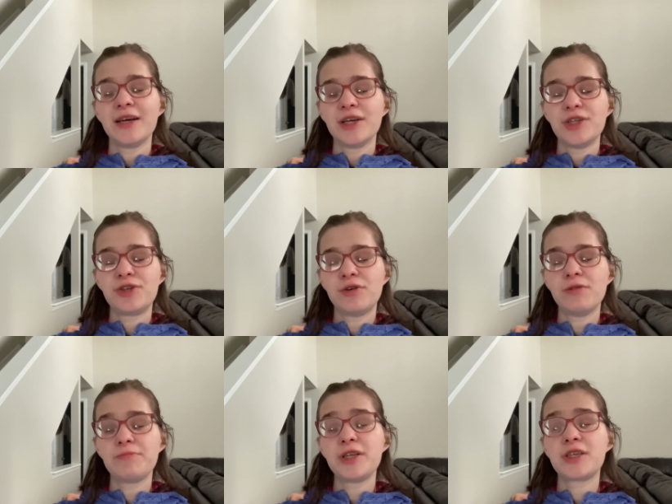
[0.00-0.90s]

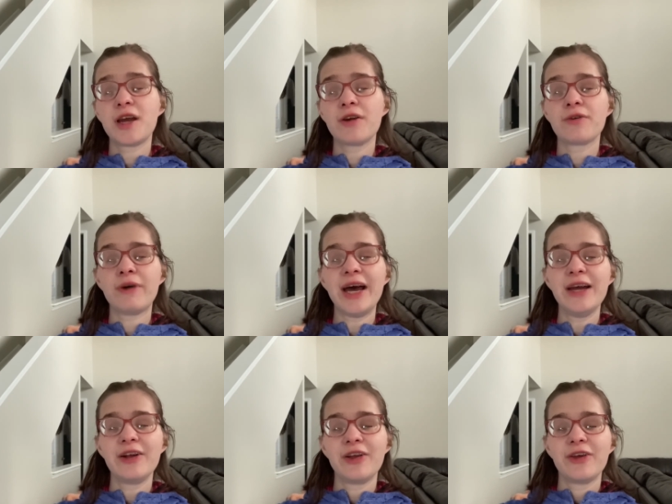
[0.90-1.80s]
Don't be scared
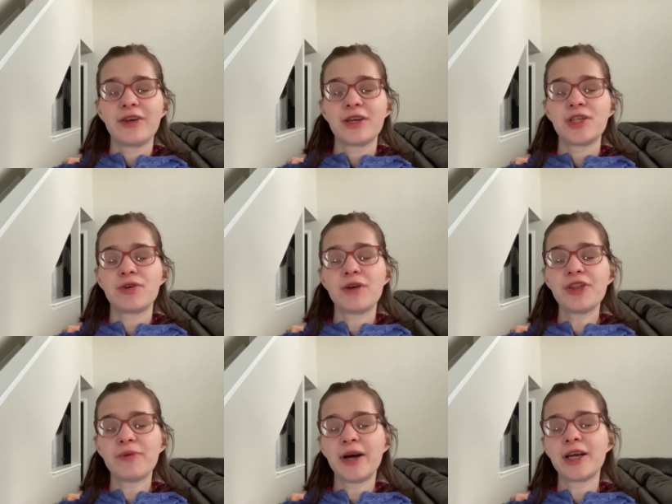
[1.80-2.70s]
away, because you're not
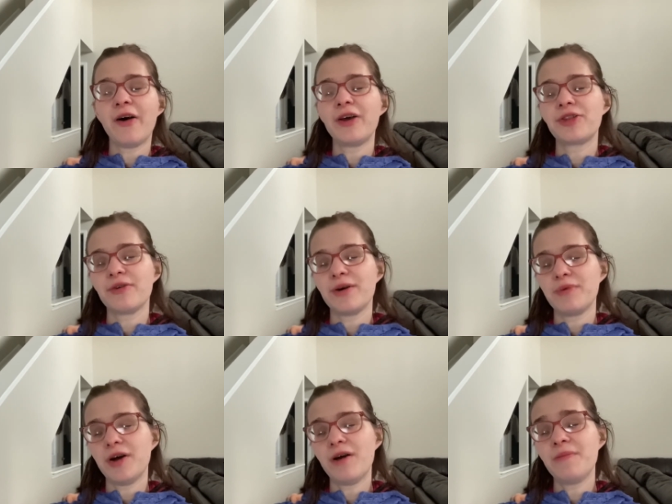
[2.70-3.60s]
the one going through it,
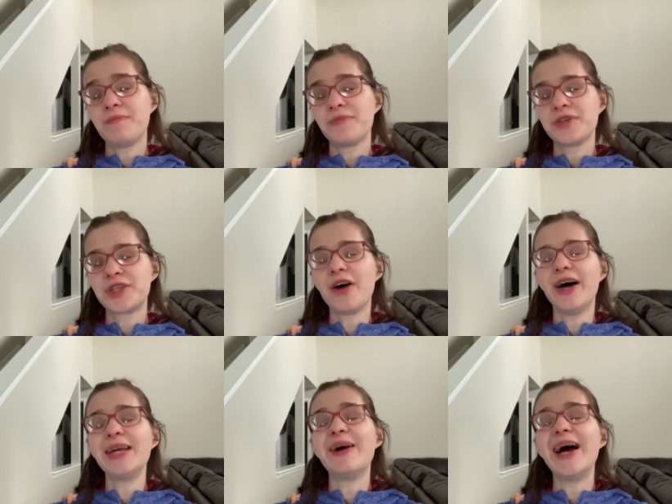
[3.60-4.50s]
we are. So
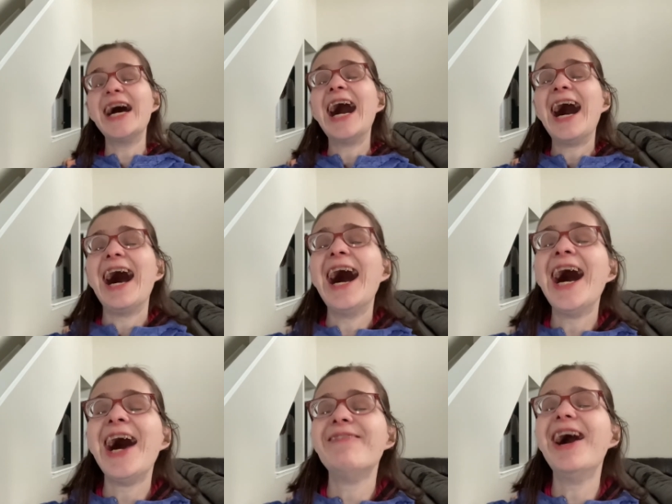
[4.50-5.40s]
anyway,
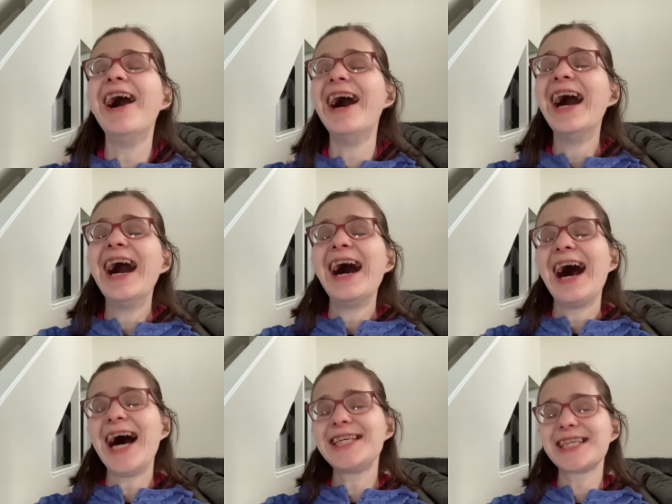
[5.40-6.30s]

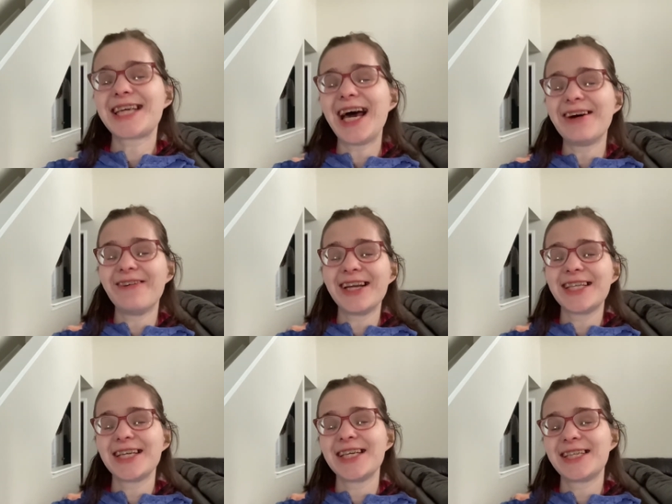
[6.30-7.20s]
I just kind of
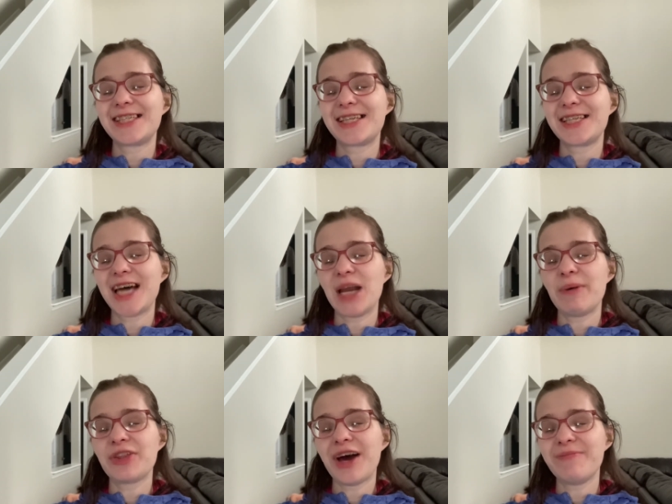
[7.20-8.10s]
wanted to chat
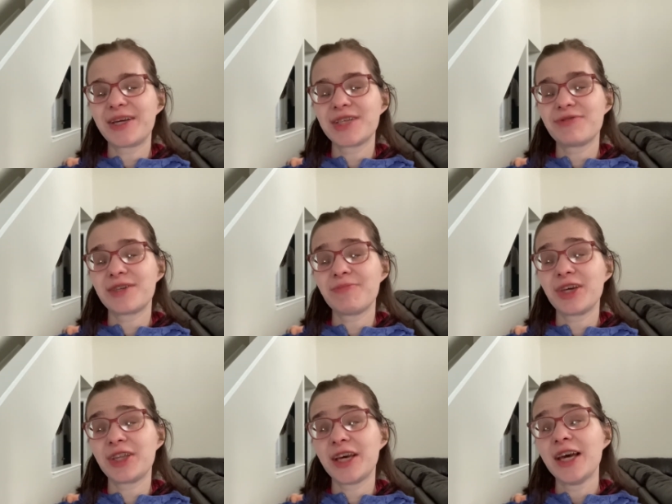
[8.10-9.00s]
about that because it was
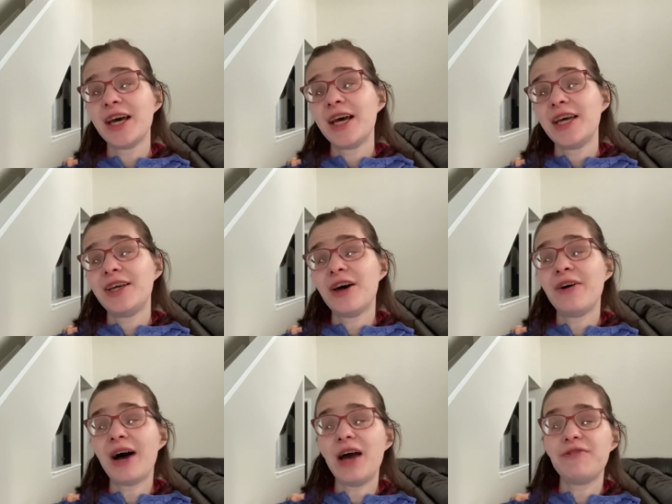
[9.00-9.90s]
something that, you
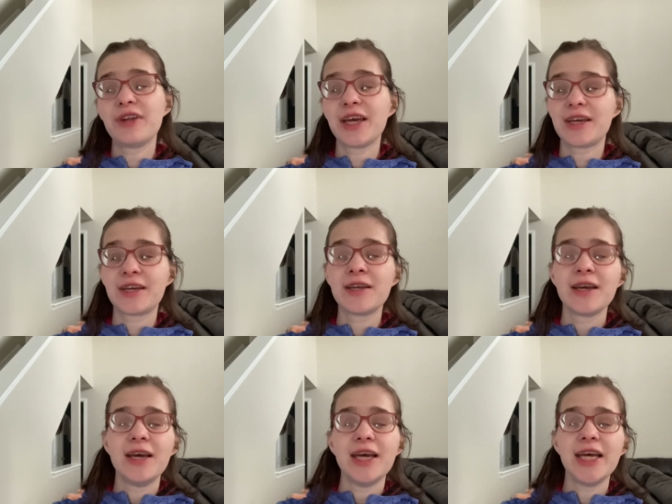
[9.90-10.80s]
know, I feel like
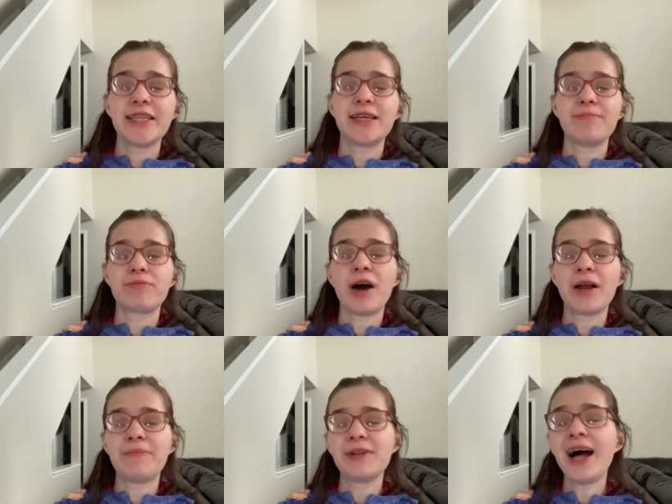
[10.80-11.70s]
isn't brought
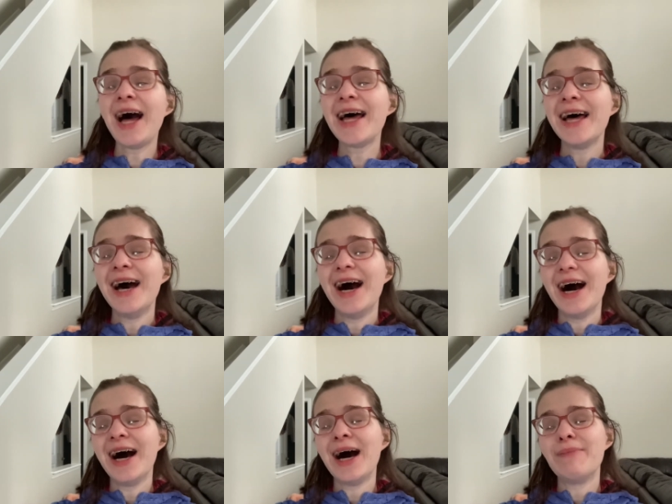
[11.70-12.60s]
up a lot.
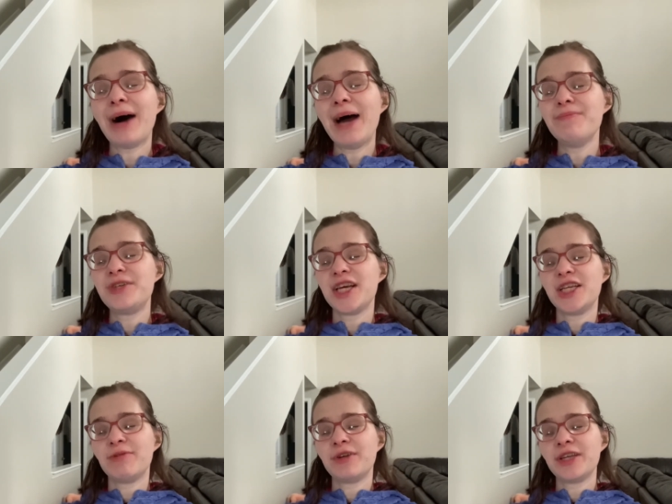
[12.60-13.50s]
I'm
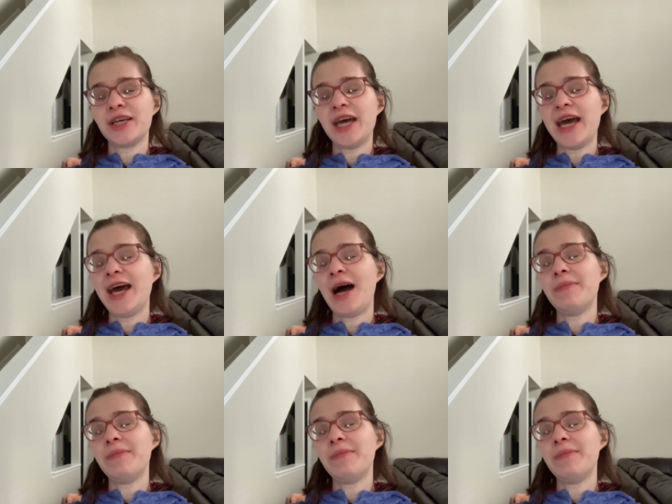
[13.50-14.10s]
genuinely a happy